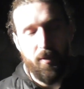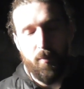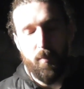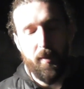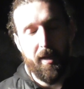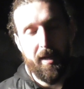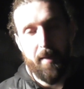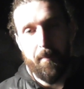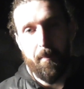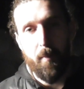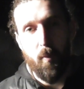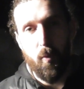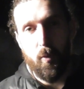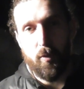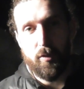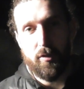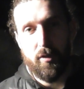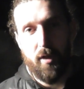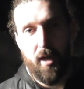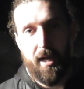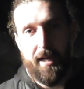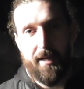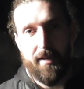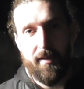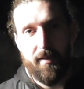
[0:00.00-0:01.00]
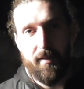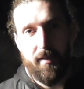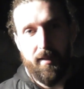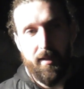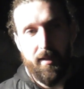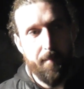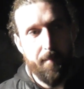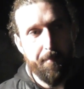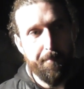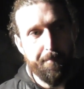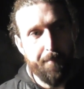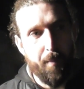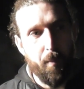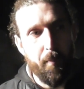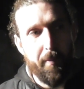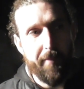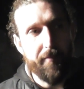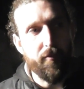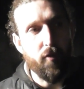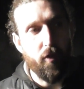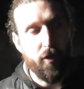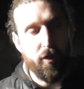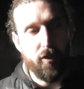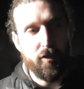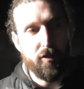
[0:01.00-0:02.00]
We're in a poor side, but
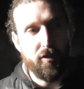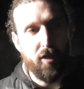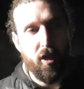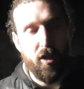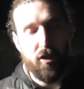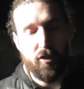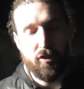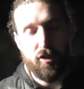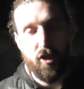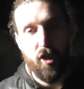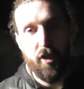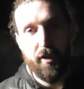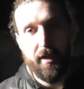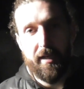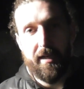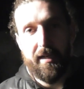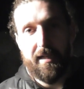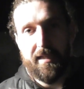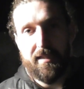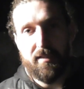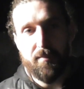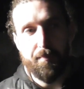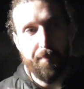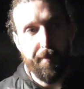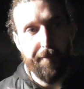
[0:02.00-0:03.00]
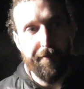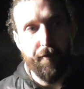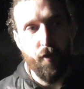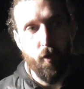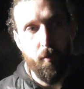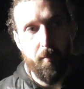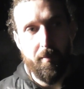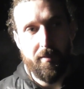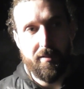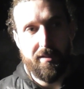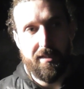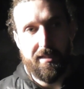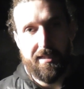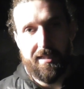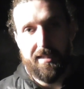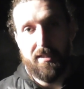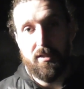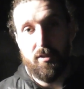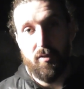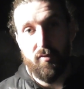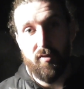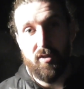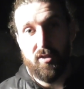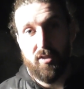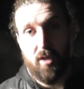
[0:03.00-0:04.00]
we've got to start turning these performances
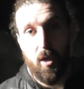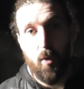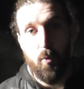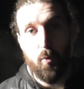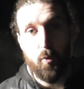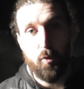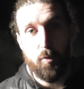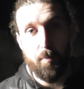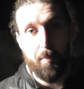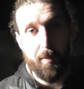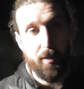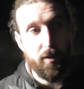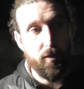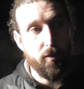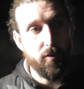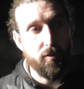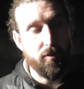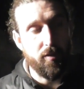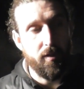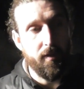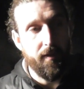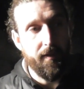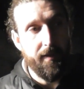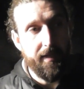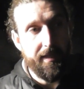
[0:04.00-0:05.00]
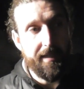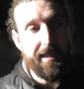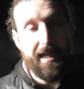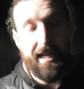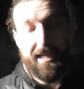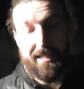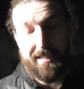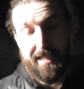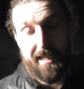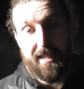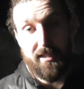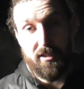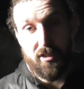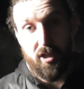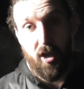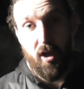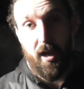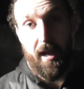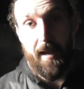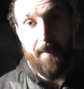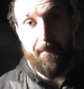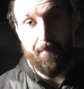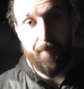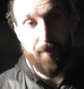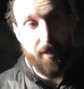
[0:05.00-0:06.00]
into results, because yeah, it's getting
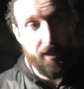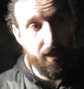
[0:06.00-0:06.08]
tight,